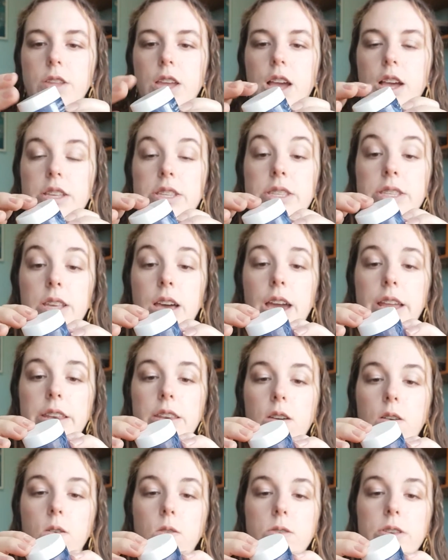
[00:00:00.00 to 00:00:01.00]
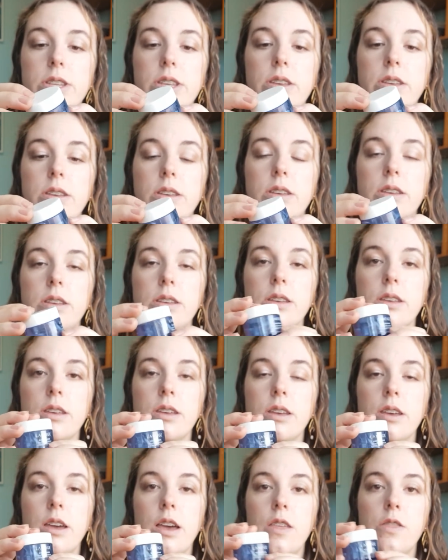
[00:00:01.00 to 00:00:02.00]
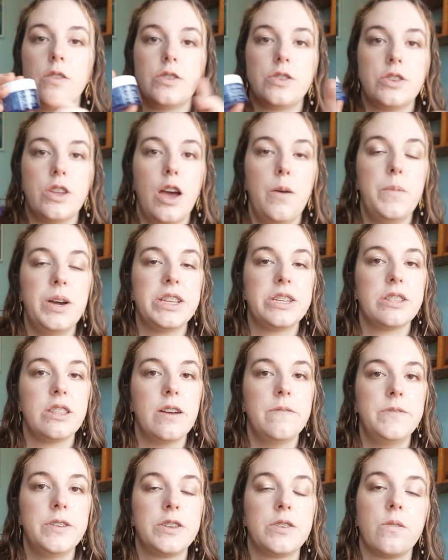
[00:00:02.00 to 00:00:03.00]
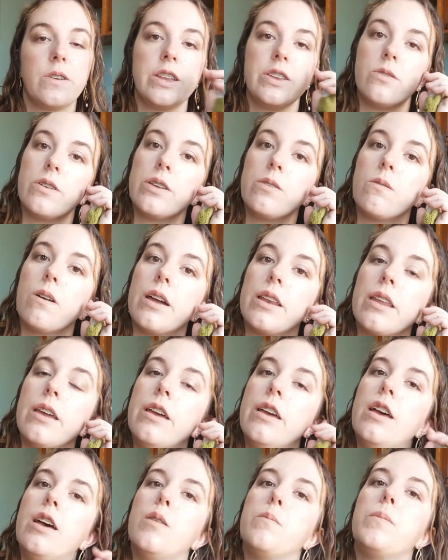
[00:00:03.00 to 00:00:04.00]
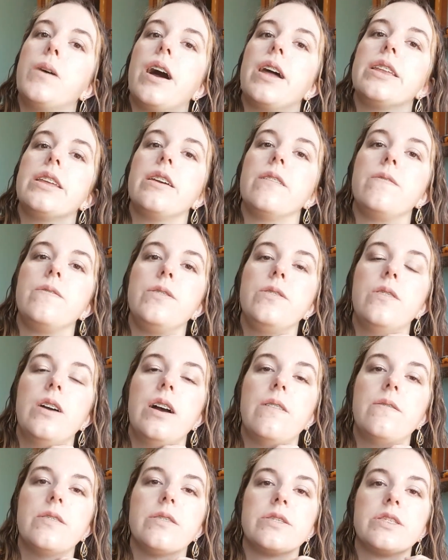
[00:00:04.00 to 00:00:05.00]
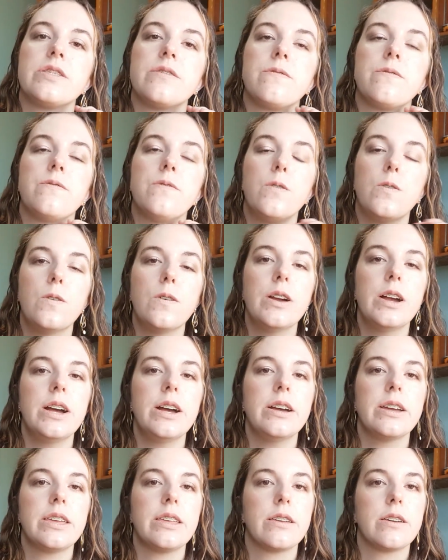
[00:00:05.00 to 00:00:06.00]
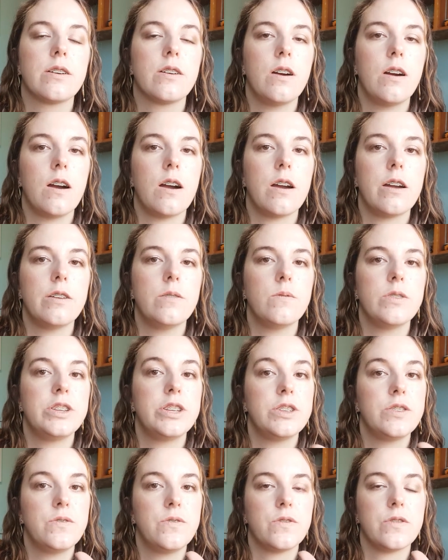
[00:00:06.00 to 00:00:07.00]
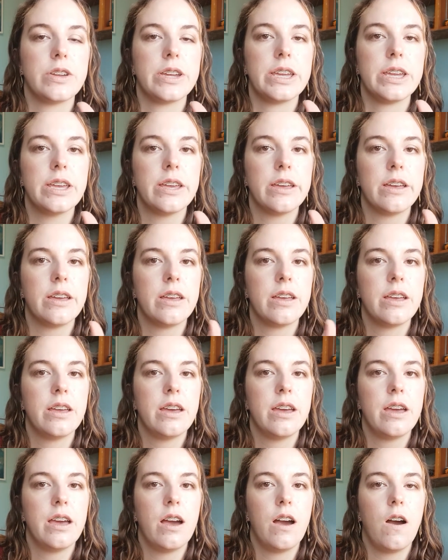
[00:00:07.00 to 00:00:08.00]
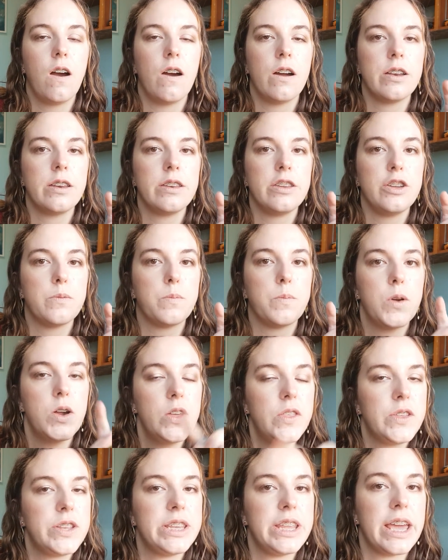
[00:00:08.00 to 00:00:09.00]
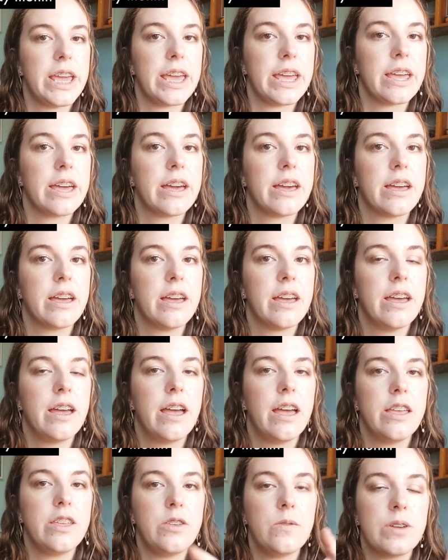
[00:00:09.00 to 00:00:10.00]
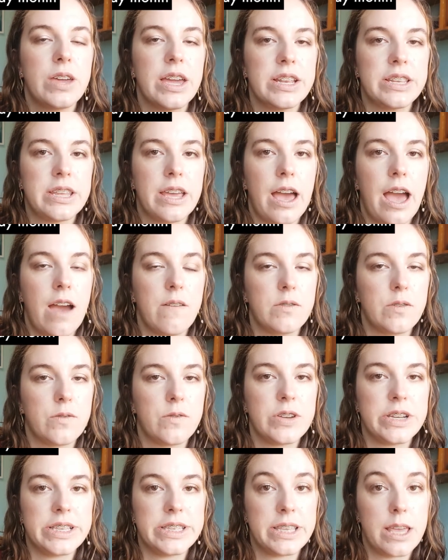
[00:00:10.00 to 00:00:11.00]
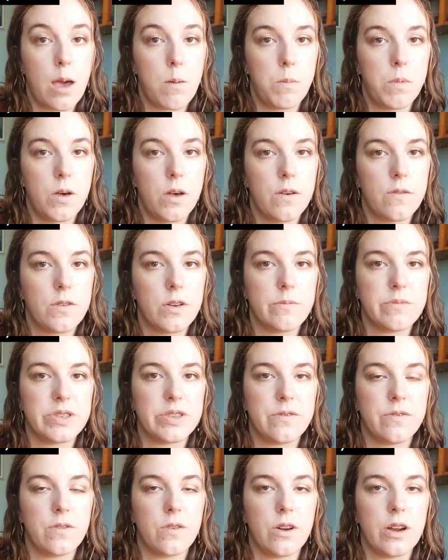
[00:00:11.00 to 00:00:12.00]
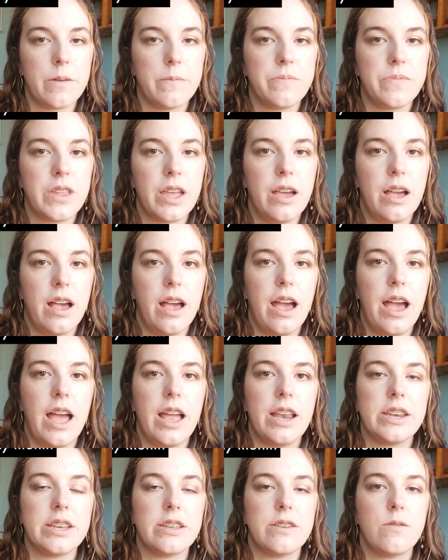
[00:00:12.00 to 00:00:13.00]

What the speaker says: Side note, there's not much left of 2021, but if you have a Sephora card, which is free, on your birthday, you get to have a free sample from Sephora. And